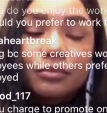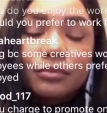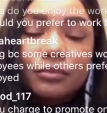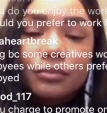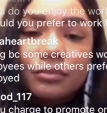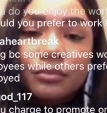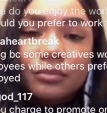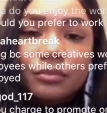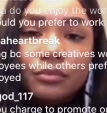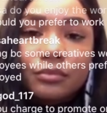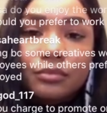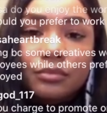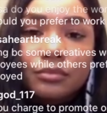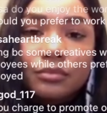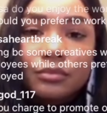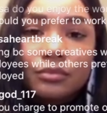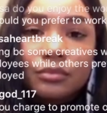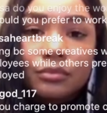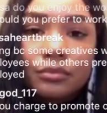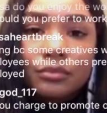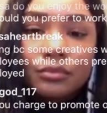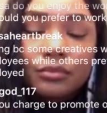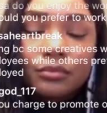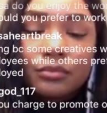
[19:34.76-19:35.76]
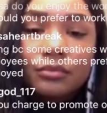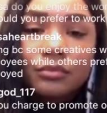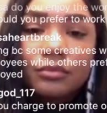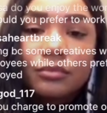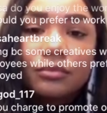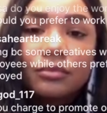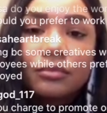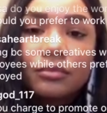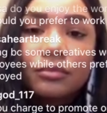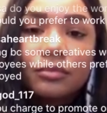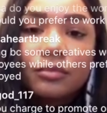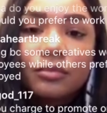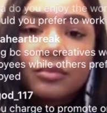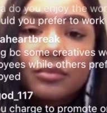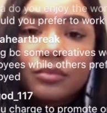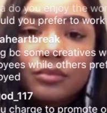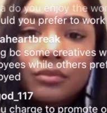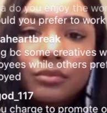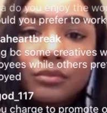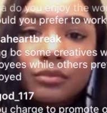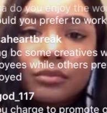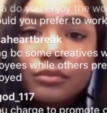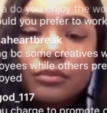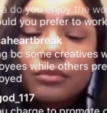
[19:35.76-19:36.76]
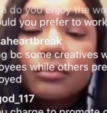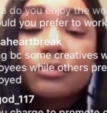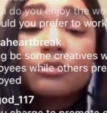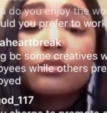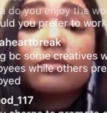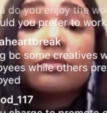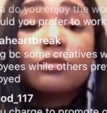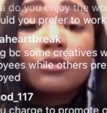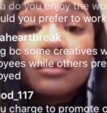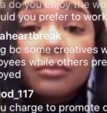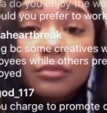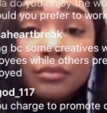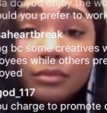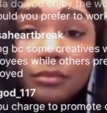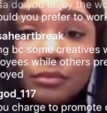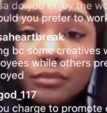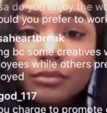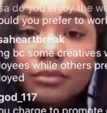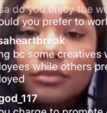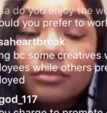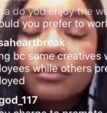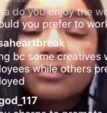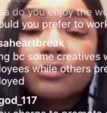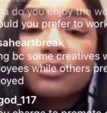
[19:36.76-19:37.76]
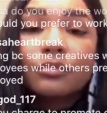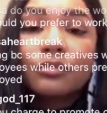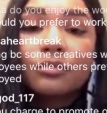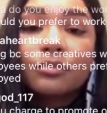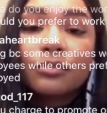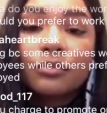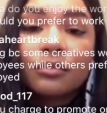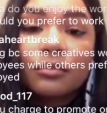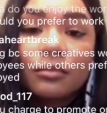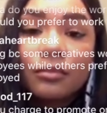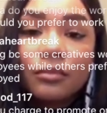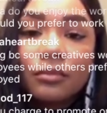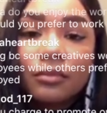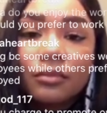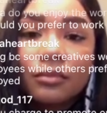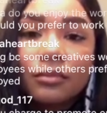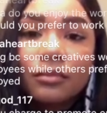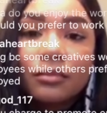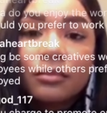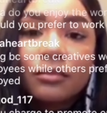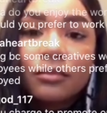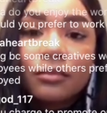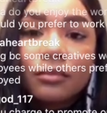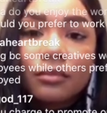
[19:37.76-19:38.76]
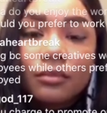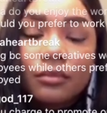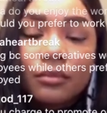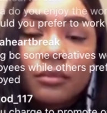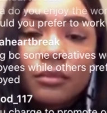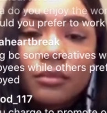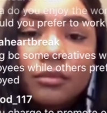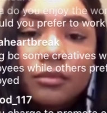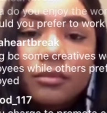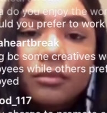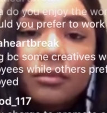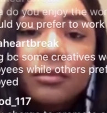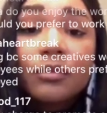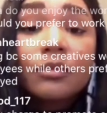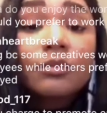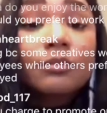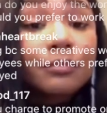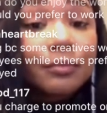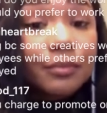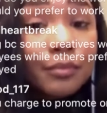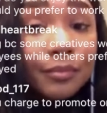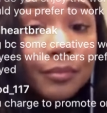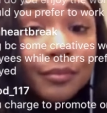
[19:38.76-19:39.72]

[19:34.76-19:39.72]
The person shown says nothing.